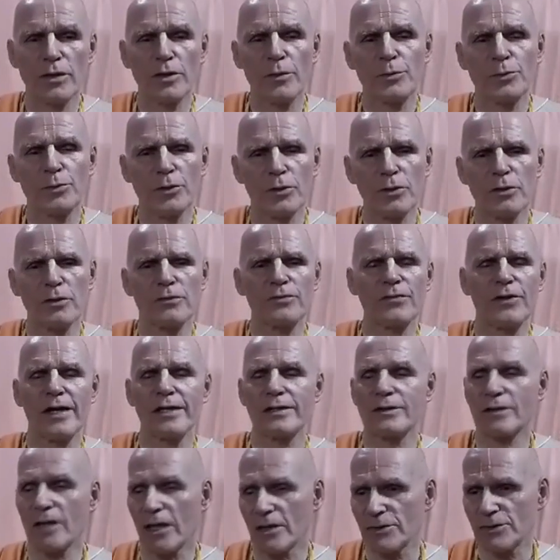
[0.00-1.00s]
a
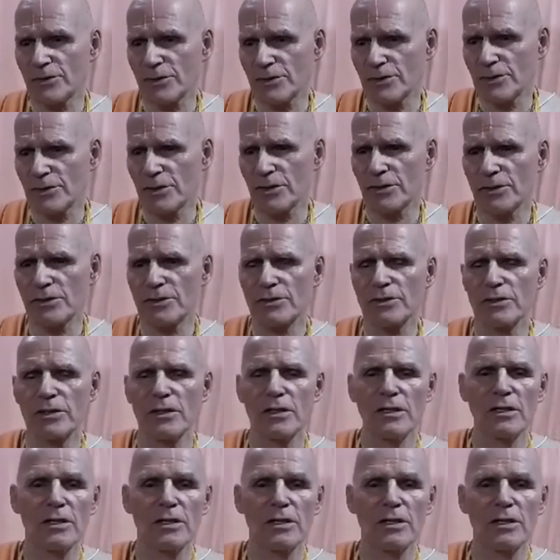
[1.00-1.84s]
purified consciousness,